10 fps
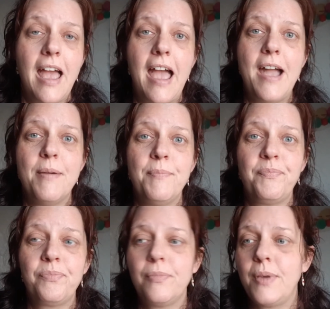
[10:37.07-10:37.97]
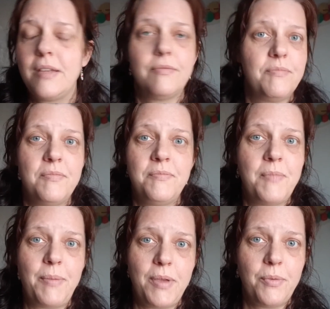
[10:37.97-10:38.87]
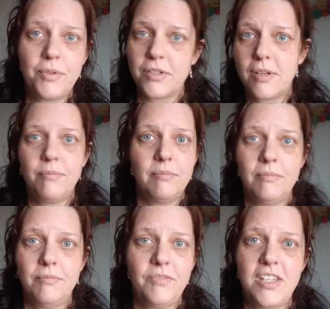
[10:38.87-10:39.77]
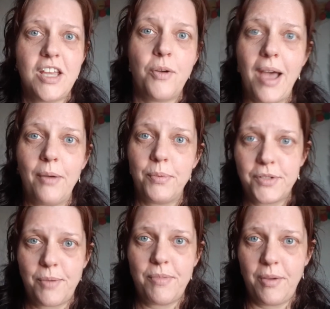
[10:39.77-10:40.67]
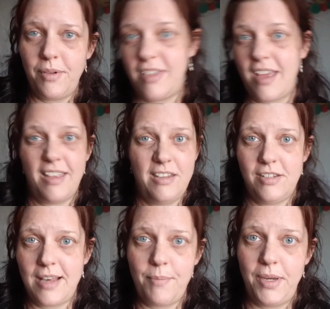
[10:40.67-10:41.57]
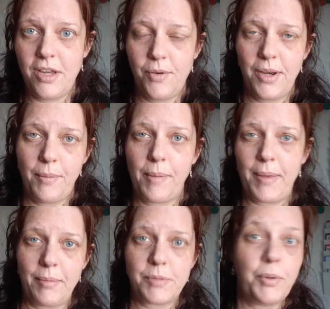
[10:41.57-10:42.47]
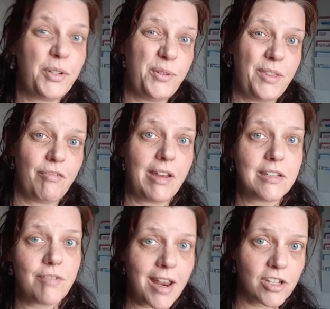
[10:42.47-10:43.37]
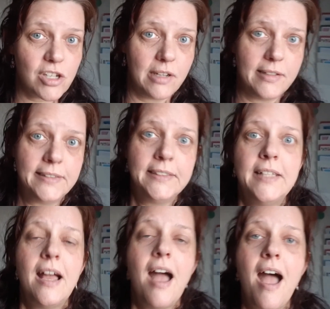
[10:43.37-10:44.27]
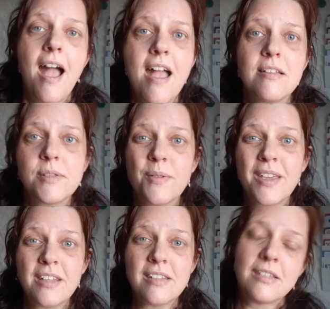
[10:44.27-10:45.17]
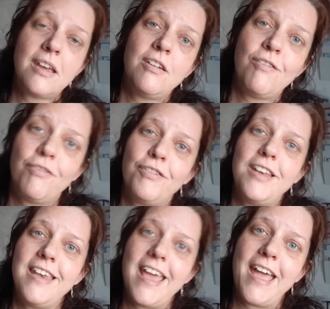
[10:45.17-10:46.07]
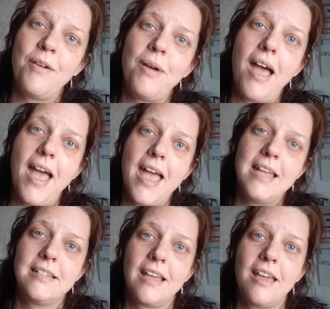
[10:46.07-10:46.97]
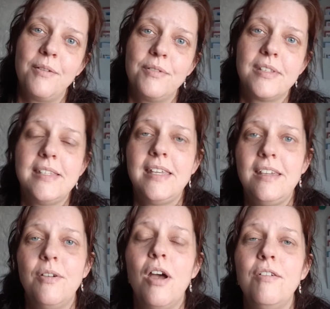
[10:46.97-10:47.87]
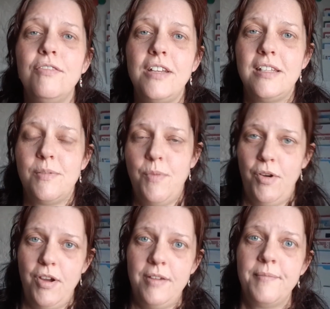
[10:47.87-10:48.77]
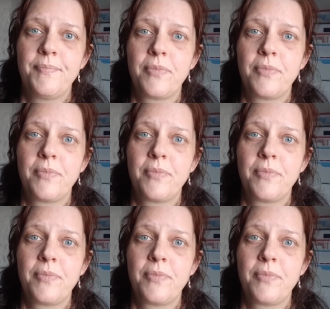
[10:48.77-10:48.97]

but maybe you want some video help or something with that, then just let me know and I might be able to point you in the right direction. And so I'm going to sign off for now, and I will see you hopefully tomorrow.